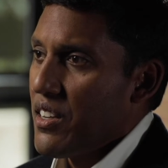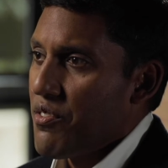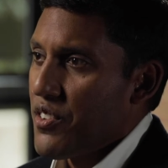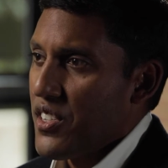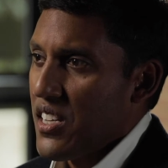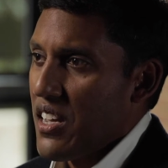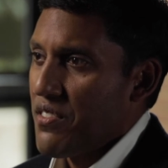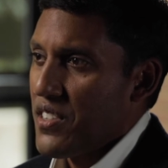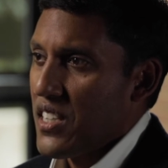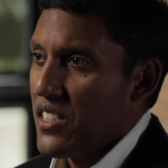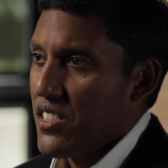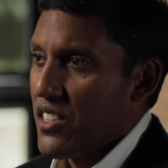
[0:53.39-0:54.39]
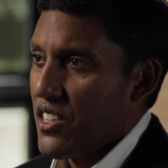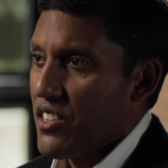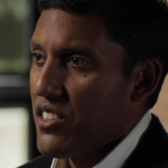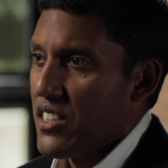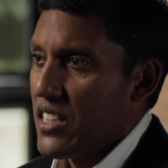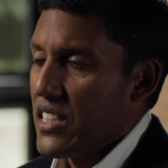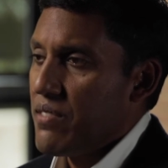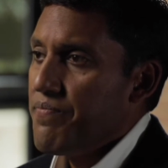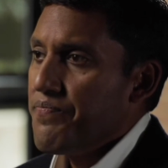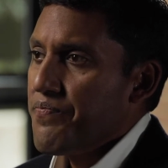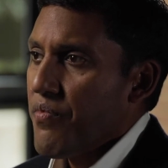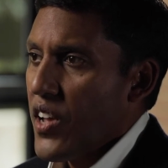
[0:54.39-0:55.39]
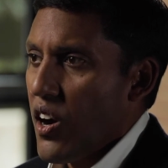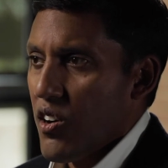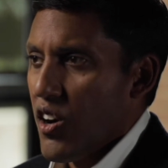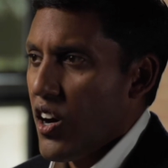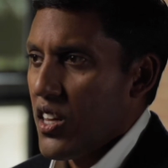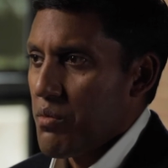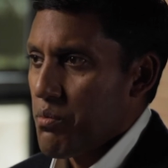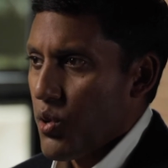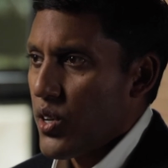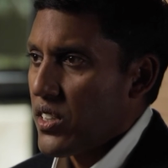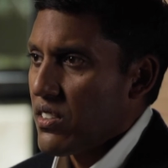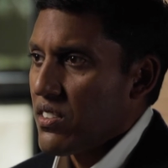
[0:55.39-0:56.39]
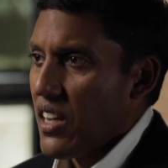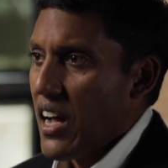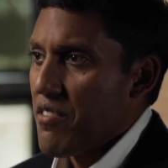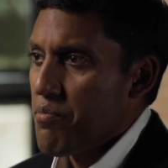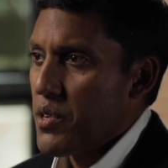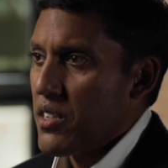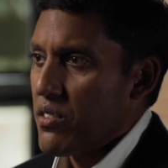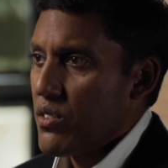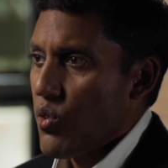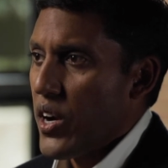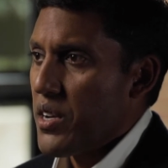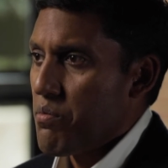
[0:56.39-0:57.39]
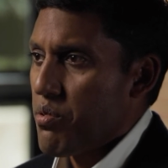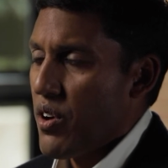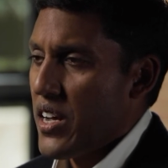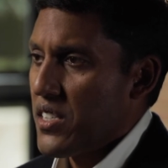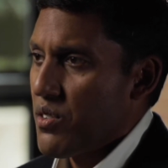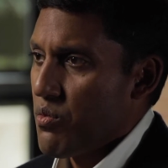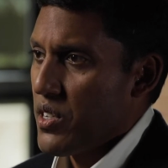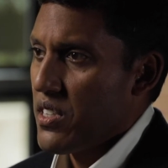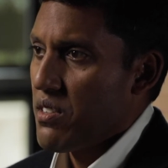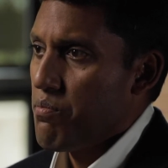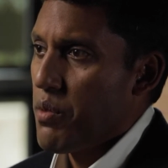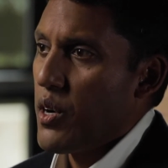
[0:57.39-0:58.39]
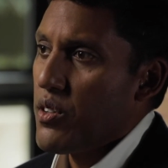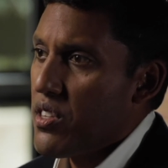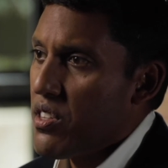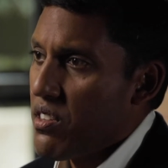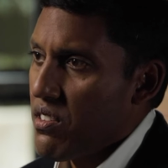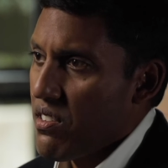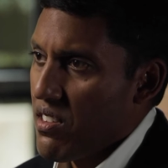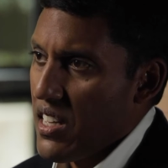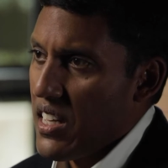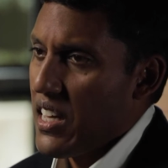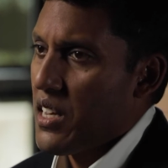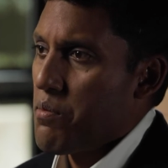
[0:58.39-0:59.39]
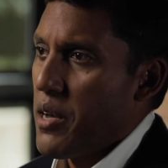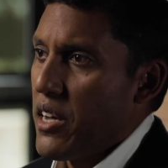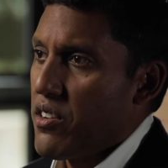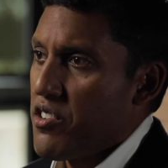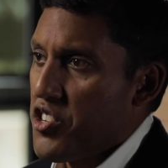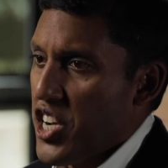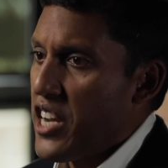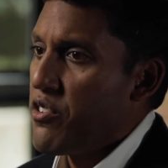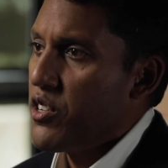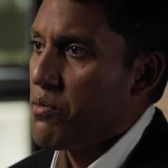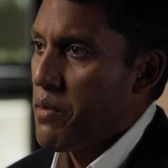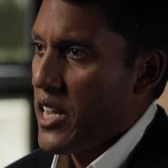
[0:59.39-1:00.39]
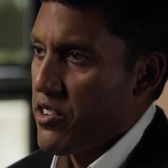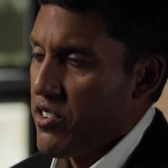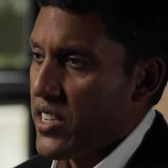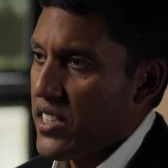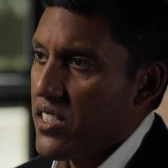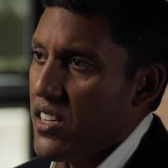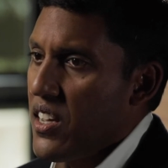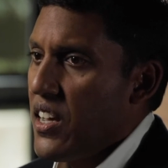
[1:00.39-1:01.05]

for safety and security are all important. I've been quite impressed with both thinking about general metrics